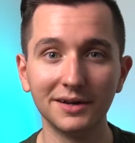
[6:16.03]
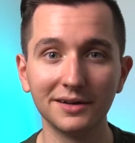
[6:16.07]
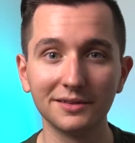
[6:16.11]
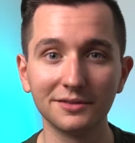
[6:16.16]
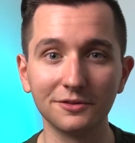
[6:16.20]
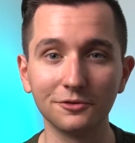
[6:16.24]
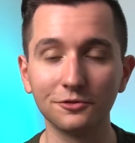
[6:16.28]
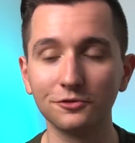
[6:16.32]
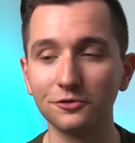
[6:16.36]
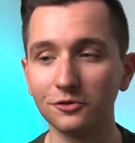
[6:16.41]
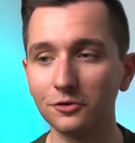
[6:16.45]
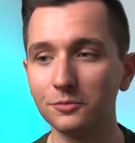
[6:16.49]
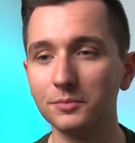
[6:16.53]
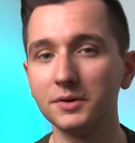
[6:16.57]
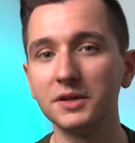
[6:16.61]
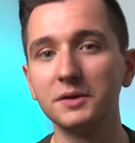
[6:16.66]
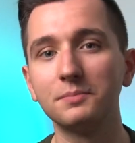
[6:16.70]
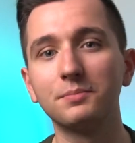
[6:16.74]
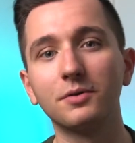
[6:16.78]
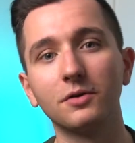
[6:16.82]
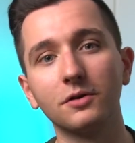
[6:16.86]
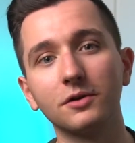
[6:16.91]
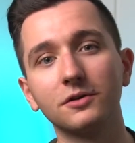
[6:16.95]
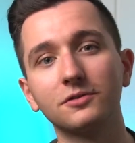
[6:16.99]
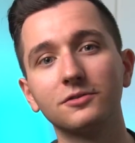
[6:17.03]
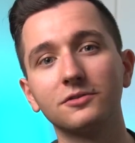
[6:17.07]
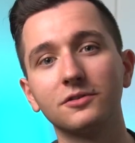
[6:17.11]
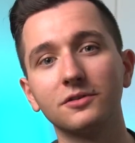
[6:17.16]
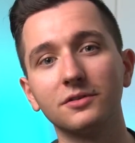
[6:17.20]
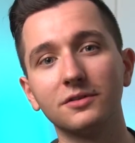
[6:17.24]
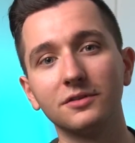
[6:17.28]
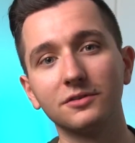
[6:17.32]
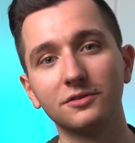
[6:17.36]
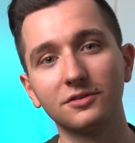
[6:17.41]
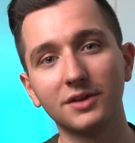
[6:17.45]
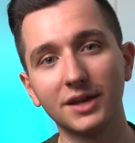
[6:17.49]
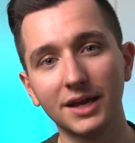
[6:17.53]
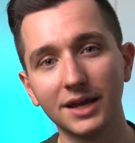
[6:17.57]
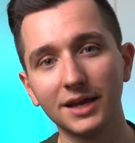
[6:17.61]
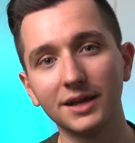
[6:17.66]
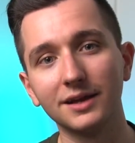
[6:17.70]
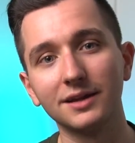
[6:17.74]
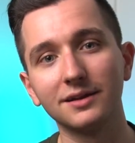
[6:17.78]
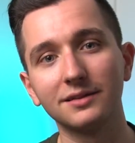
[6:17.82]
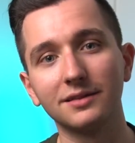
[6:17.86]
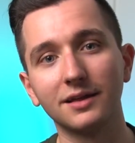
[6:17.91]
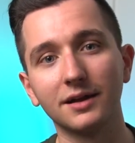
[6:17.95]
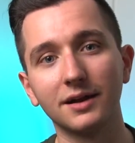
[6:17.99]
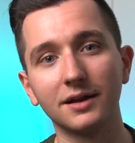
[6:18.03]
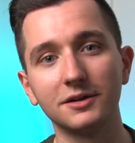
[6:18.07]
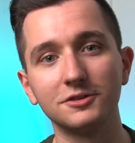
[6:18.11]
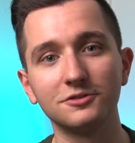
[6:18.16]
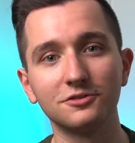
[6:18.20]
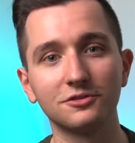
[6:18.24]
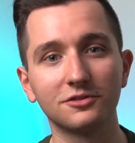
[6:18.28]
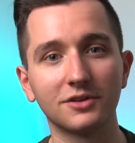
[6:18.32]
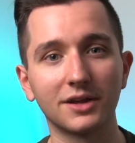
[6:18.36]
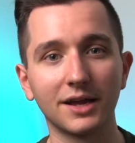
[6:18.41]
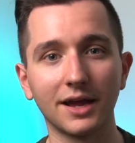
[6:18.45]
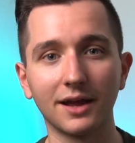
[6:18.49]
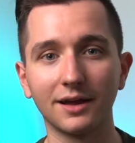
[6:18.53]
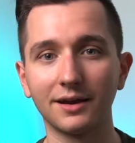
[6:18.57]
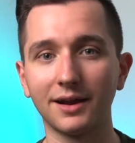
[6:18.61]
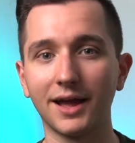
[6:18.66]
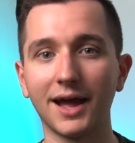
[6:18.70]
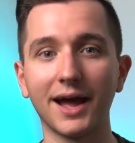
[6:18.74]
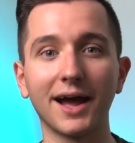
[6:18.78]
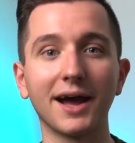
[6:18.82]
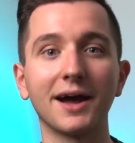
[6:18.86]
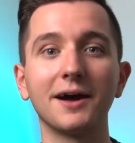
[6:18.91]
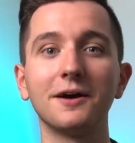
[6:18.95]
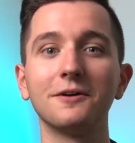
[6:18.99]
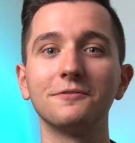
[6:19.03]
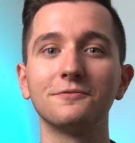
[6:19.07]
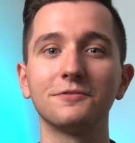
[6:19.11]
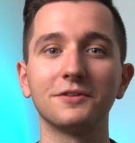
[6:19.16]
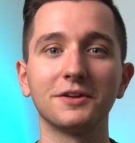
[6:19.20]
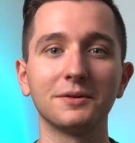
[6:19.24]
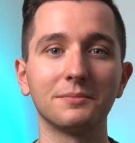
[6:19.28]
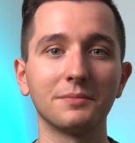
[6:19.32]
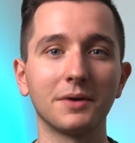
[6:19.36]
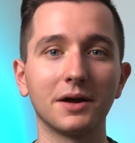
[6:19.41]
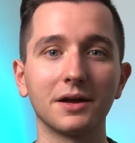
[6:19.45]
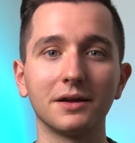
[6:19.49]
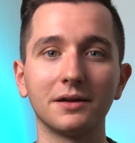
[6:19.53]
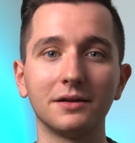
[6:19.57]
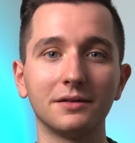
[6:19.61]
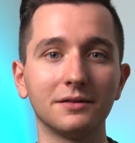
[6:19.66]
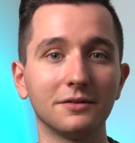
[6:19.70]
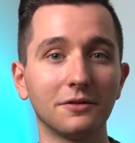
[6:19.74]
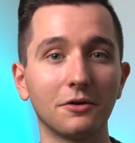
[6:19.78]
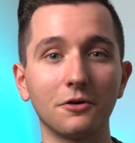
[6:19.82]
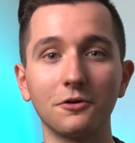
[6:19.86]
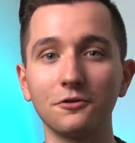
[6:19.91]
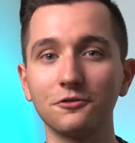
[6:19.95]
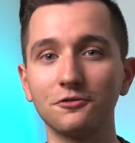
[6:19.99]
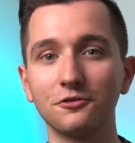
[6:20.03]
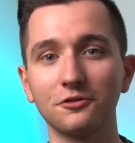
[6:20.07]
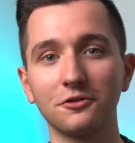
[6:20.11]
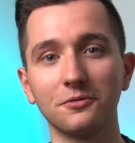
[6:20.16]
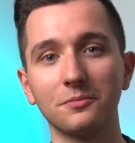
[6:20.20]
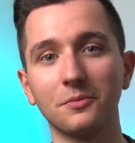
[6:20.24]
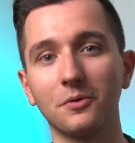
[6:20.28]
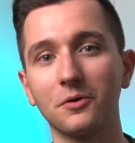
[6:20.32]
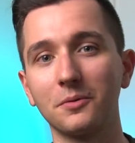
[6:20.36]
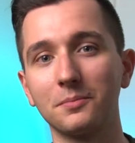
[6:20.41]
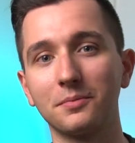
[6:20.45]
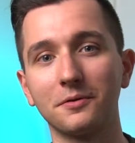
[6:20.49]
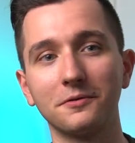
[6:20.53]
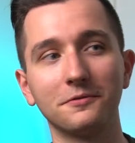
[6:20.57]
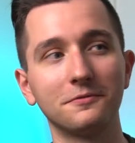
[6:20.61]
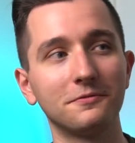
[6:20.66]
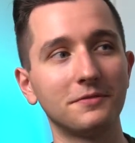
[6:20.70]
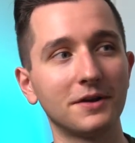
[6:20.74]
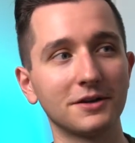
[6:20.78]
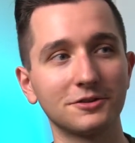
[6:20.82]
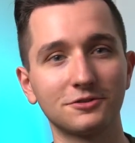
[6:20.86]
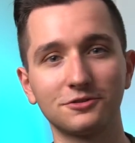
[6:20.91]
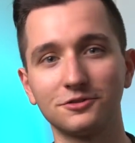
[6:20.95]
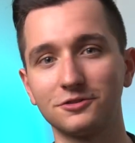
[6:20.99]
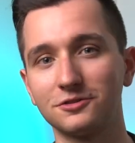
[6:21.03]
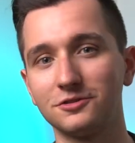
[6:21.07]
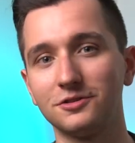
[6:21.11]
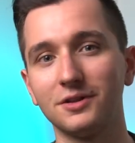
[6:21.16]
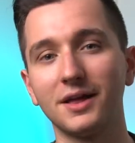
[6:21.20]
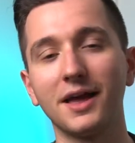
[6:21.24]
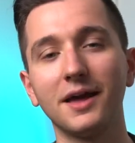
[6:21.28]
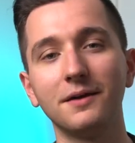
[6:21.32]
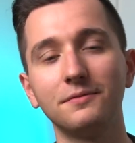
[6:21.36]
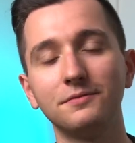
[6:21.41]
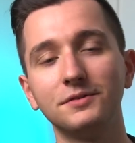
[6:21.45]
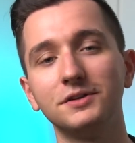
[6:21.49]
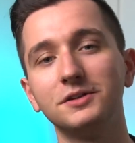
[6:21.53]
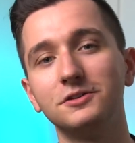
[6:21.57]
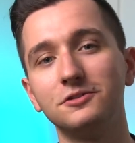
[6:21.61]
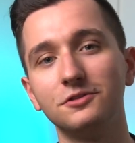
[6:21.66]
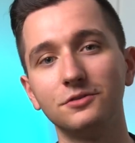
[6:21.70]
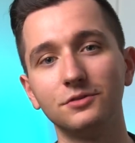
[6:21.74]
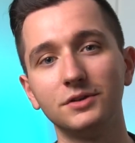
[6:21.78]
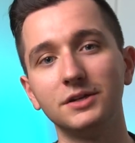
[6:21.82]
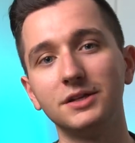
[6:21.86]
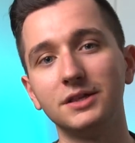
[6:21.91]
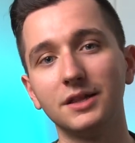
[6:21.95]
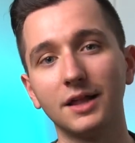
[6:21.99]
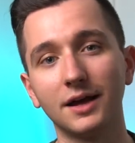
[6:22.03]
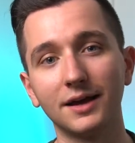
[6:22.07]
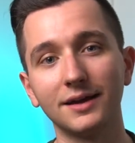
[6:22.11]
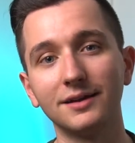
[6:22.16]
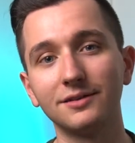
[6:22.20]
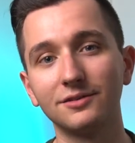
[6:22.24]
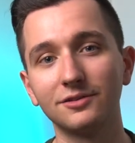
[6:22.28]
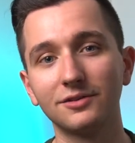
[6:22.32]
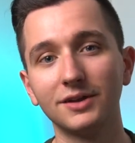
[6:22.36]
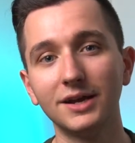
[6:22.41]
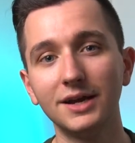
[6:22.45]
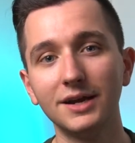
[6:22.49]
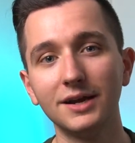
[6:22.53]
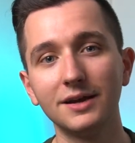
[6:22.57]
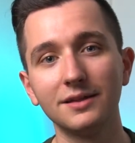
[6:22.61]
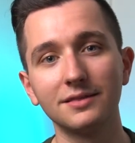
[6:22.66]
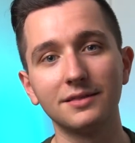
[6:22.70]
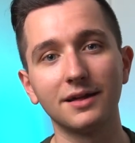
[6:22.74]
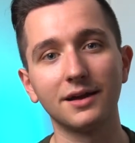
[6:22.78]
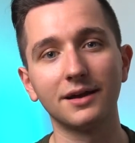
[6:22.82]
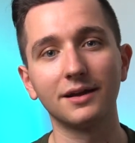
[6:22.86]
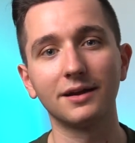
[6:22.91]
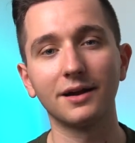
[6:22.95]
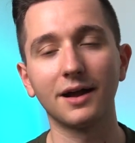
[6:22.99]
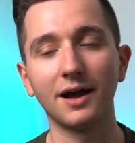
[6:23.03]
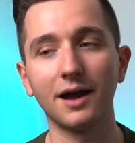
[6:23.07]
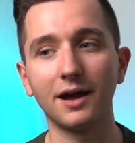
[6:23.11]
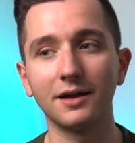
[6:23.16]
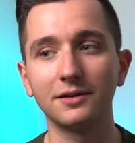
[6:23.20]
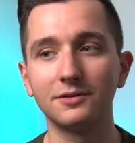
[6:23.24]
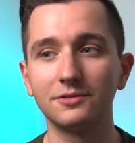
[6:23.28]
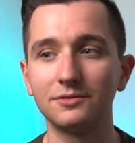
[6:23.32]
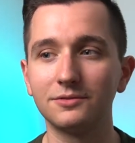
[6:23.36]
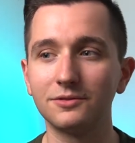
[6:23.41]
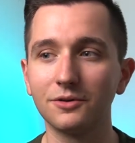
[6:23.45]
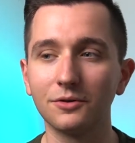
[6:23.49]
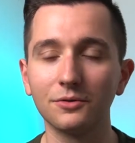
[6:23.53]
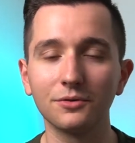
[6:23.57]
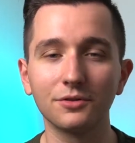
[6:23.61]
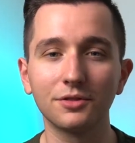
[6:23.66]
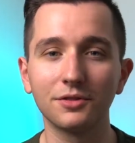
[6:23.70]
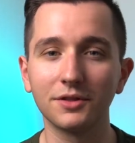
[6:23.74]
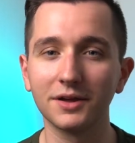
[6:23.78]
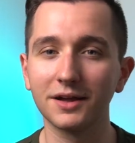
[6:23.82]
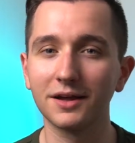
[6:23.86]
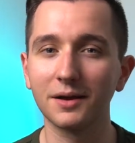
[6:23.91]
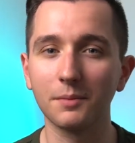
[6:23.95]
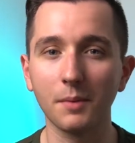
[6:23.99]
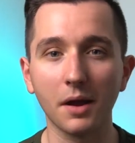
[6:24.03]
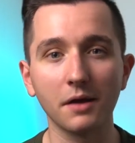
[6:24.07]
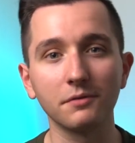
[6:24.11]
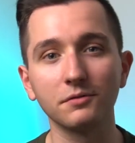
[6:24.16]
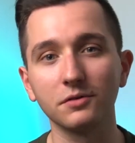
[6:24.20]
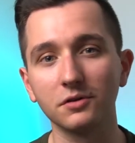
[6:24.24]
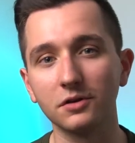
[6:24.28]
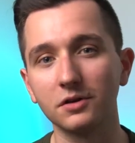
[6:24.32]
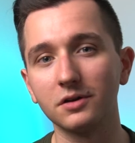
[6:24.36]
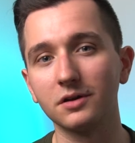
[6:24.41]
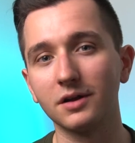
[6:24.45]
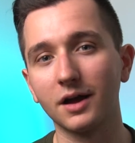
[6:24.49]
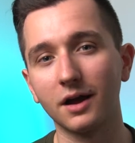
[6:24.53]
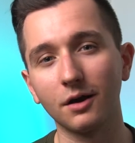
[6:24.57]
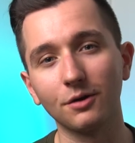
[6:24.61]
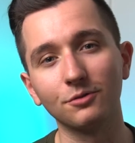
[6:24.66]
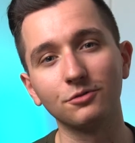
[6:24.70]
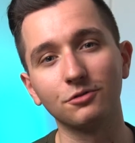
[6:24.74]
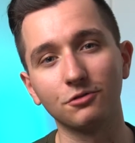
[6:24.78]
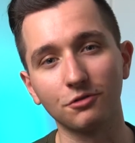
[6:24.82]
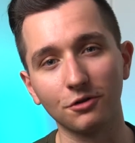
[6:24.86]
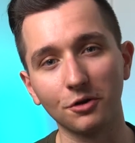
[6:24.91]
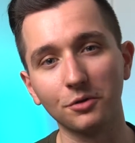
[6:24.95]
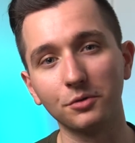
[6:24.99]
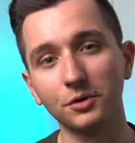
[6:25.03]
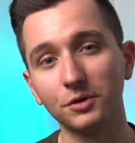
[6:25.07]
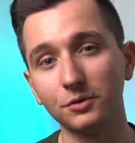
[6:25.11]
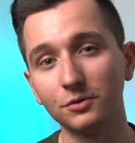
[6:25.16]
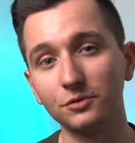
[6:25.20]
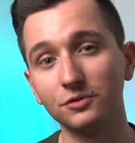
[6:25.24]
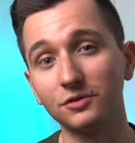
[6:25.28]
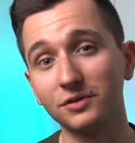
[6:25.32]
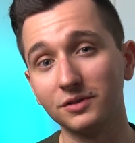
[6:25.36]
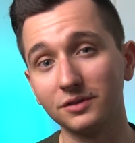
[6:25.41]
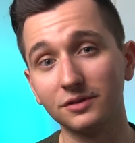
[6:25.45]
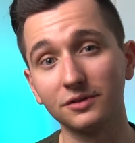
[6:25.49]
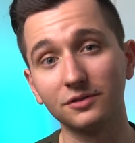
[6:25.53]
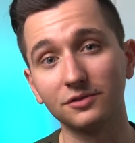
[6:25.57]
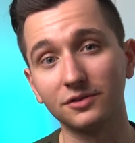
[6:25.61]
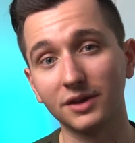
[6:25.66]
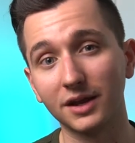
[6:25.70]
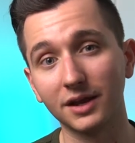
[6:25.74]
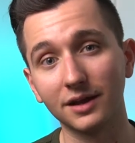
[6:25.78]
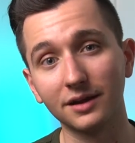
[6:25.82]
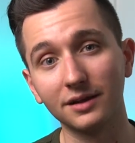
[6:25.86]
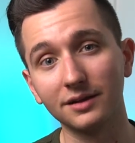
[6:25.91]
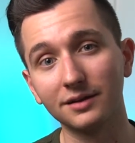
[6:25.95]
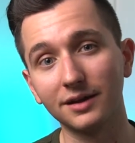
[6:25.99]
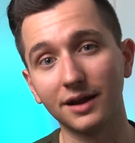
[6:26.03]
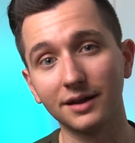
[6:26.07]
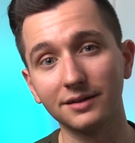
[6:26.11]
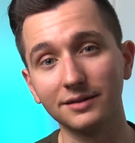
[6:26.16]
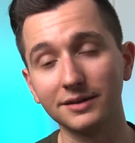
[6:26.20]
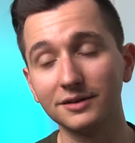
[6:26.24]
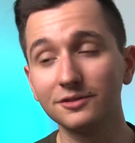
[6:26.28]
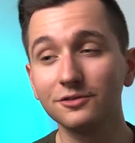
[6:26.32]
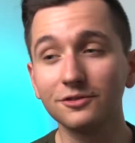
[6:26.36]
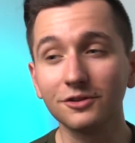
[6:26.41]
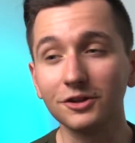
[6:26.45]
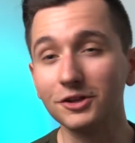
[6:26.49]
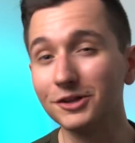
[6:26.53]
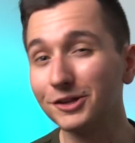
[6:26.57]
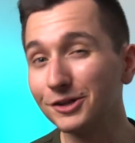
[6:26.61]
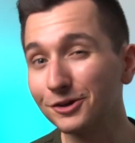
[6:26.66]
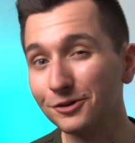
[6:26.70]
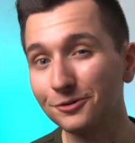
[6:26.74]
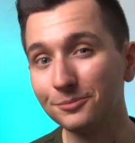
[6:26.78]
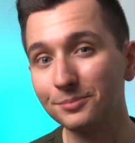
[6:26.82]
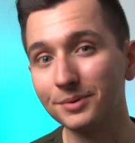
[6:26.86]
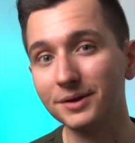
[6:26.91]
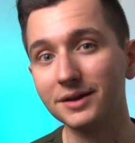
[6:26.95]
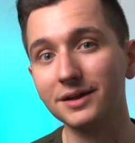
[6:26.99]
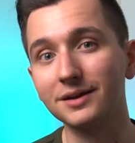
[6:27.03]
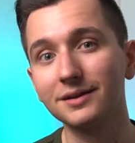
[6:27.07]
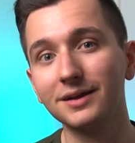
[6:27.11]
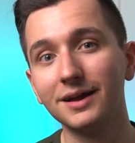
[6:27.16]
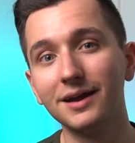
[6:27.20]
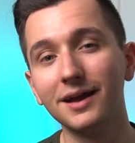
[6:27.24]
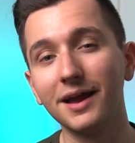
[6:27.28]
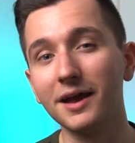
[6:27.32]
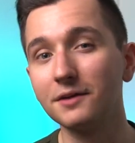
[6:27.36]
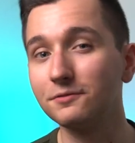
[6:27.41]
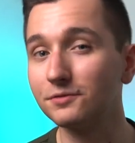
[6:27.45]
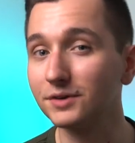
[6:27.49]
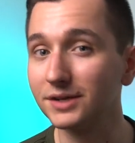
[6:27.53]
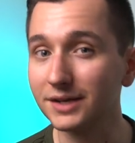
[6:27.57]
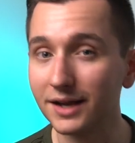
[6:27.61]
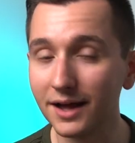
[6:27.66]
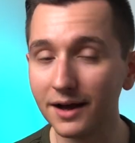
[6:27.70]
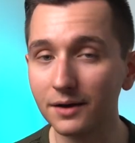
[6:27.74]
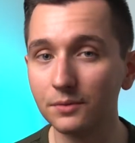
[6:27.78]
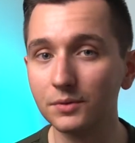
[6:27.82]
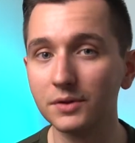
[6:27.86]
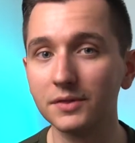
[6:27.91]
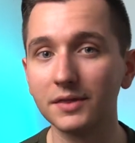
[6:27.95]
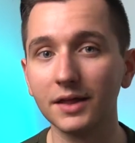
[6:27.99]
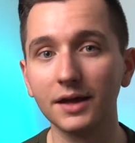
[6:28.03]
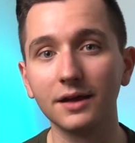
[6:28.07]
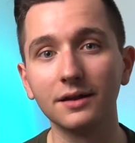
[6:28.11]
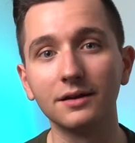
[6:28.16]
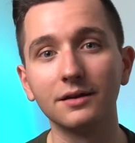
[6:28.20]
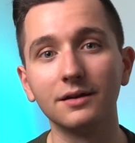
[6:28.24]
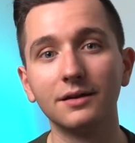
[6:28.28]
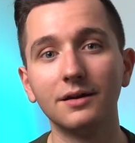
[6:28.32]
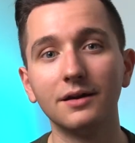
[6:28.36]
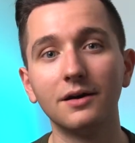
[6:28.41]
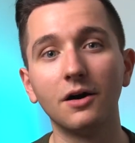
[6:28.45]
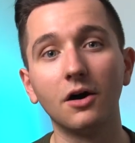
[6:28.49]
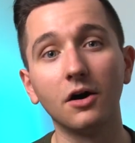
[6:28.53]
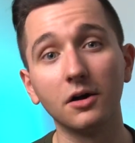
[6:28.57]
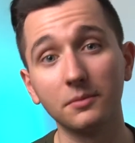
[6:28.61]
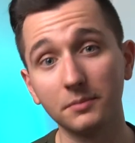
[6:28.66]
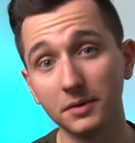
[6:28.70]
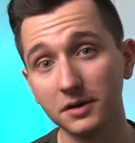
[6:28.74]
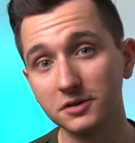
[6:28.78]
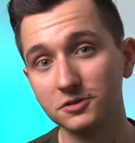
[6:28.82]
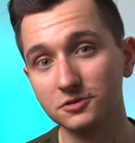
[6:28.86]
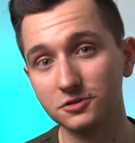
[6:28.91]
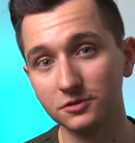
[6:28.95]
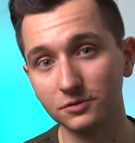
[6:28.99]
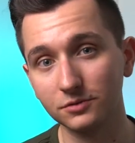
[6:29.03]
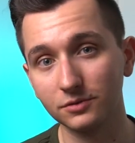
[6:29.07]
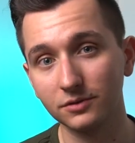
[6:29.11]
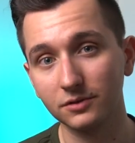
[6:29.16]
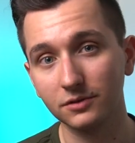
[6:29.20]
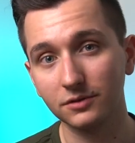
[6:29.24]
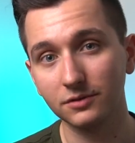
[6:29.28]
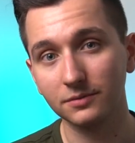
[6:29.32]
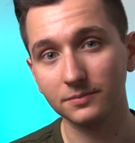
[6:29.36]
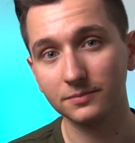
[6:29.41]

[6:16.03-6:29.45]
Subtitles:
There's so many perks to this kit that I just can't have in my larger, more professional, heavy-duty lights that I don't think I'm ever gonna outgrow using this kit, at least a little bit, every now and then on my shoots.